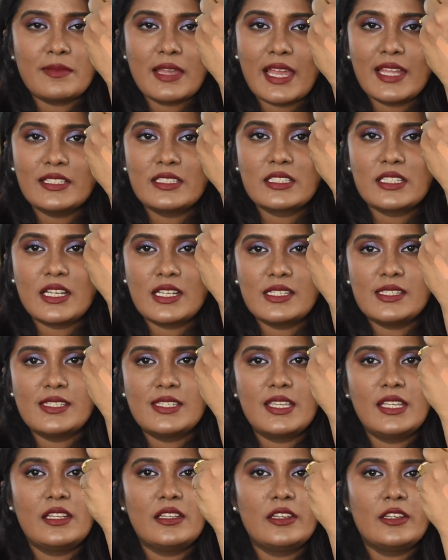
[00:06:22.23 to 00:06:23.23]
Matte
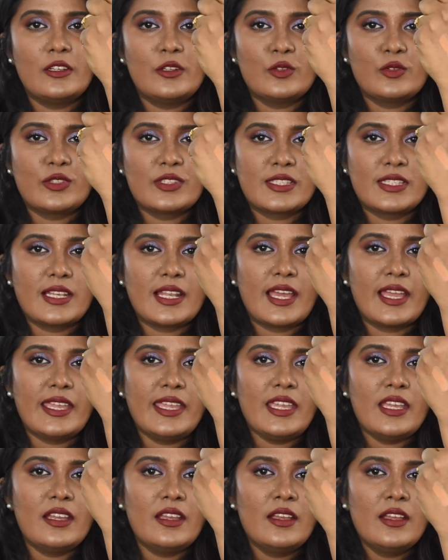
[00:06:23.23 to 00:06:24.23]
Concealer looks
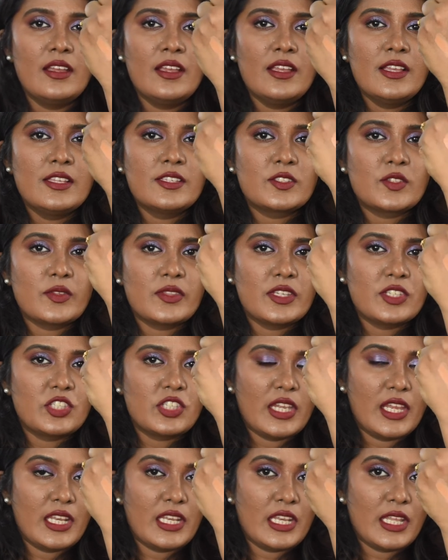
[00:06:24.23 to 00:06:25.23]
like. So in the
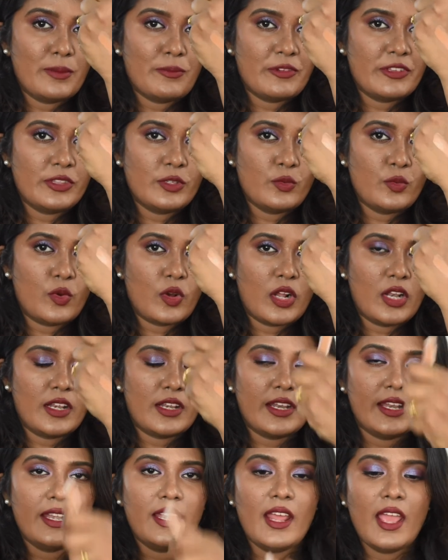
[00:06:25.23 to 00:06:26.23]
shade name vandu
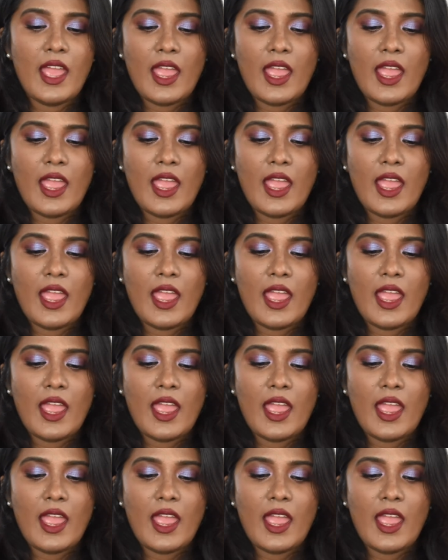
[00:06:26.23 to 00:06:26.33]
Walnut,